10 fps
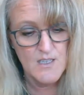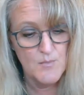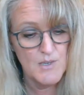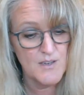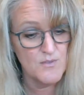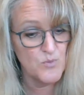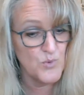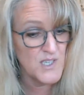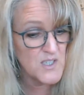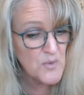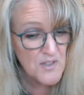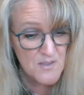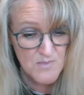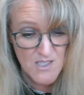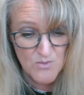But if we're with
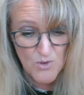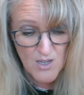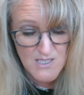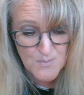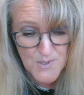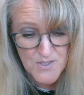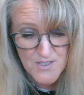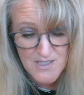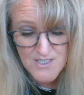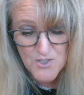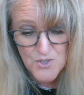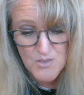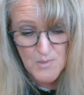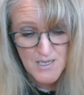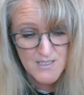him, said Ron spiritedly to
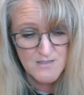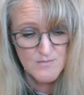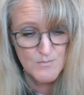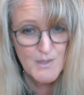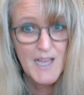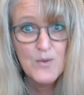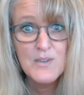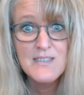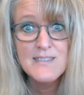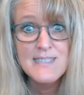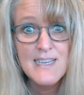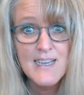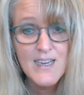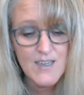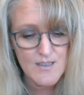Hermione, Black wouldn't
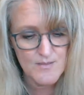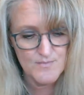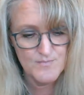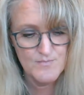dare.